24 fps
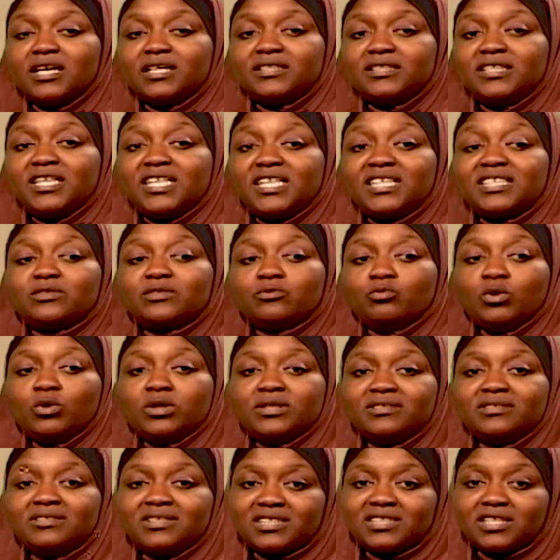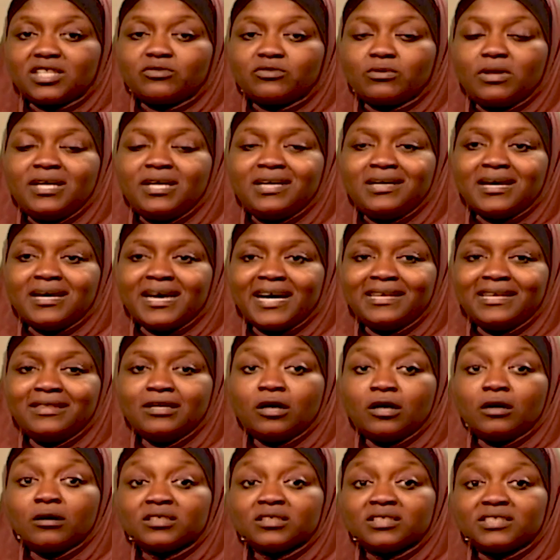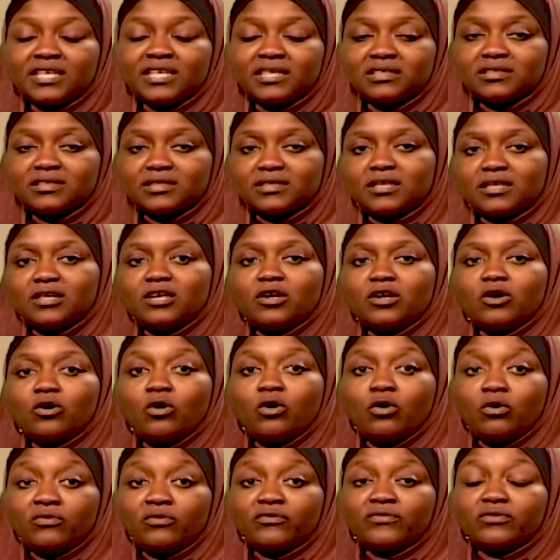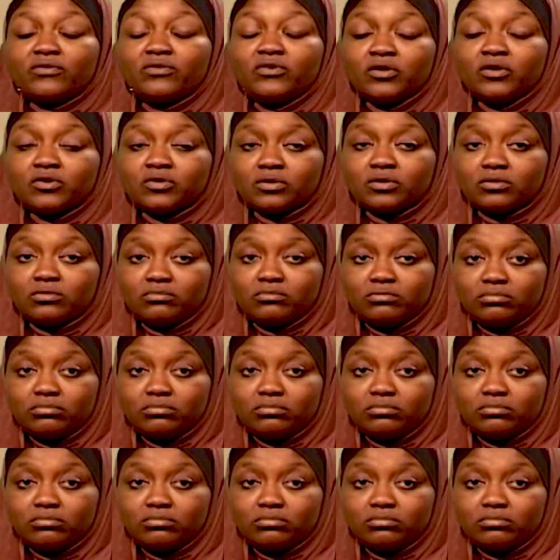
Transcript: These will necessarily guide the content of your